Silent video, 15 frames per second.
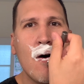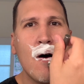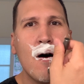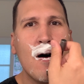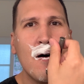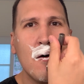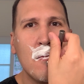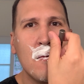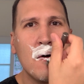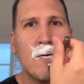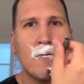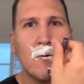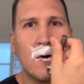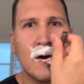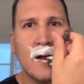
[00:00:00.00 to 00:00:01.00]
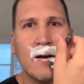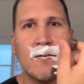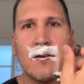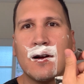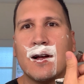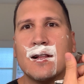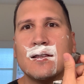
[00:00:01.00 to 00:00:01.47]
I hope no one
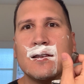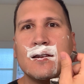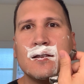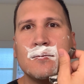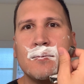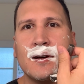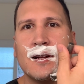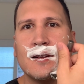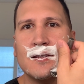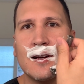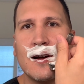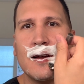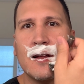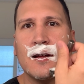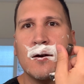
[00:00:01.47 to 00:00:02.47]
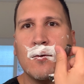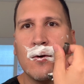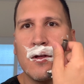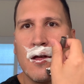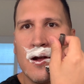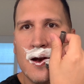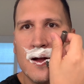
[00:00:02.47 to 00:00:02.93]
ever gets it as bad as I did, where
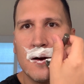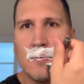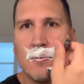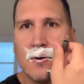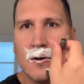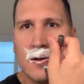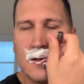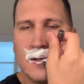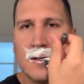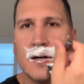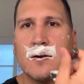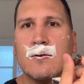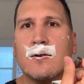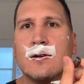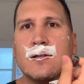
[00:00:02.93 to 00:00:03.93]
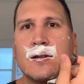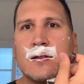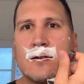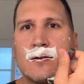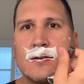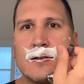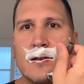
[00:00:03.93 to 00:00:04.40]
they need to put steroids on
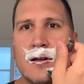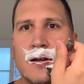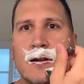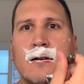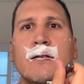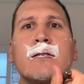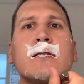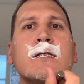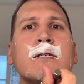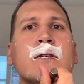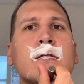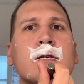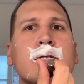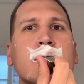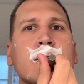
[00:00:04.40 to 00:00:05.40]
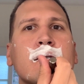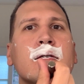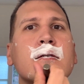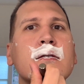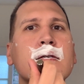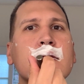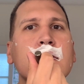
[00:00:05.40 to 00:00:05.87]
their skin,
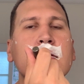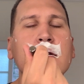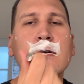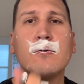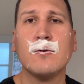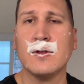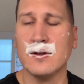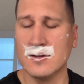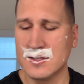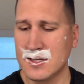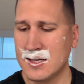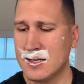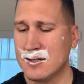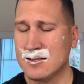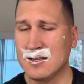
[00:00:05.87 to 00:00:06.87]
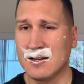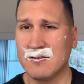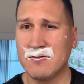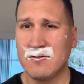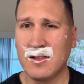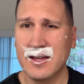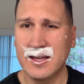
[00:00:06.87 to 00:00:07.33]
where their skin is like
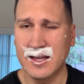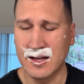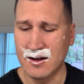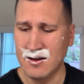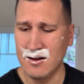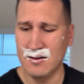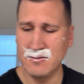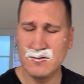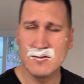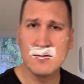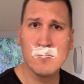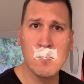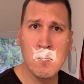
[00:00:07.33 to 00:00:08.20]
flaking off.